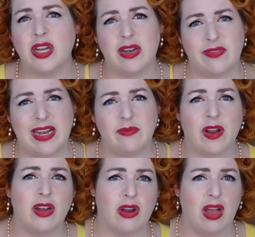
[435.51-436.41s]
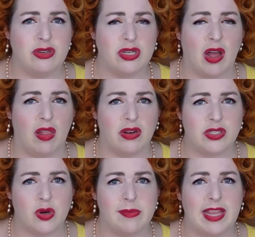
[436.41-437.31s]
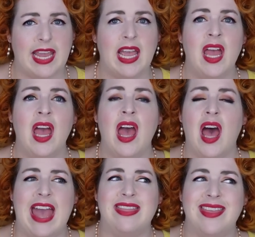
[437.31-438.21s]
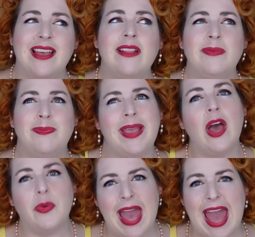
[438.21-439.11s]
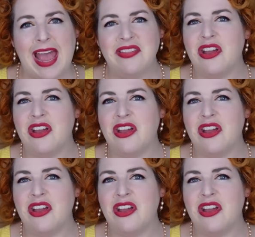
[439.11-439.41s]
You're going to find them for under $100 normally and they'll be okay.